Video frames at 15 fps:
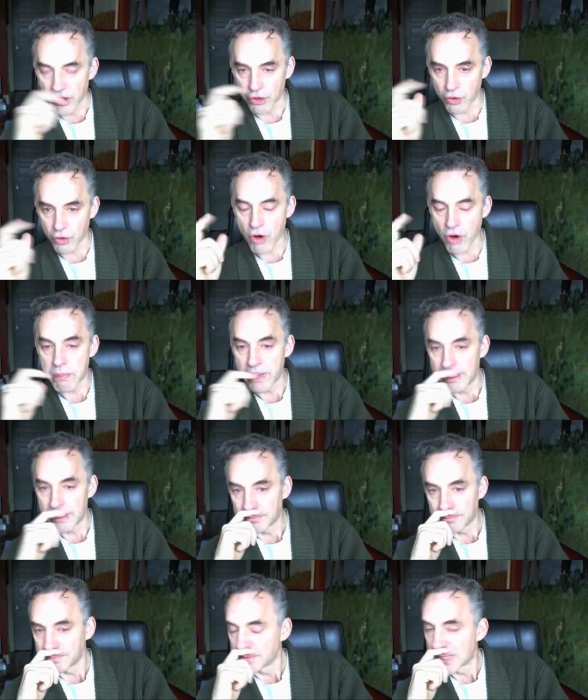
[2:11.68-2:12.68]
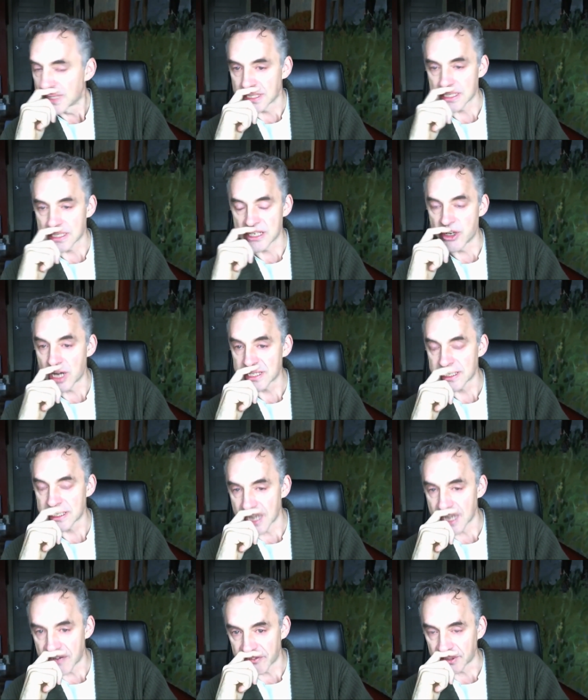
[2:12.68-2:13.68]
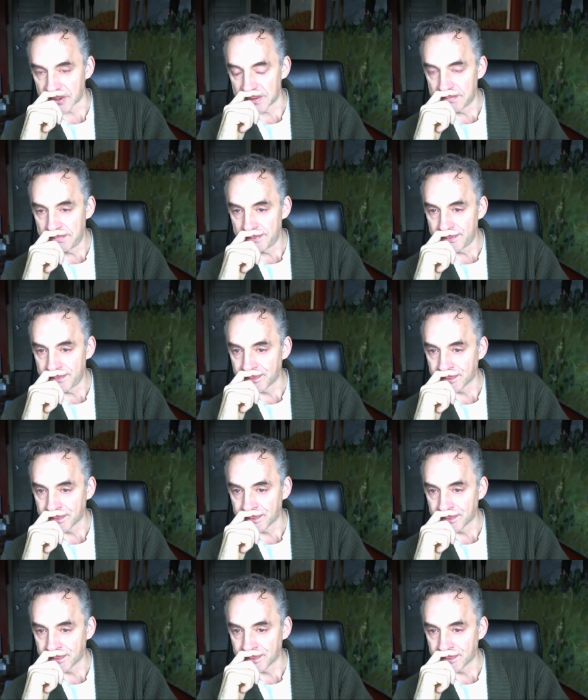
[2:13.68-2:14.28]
The group does not suffer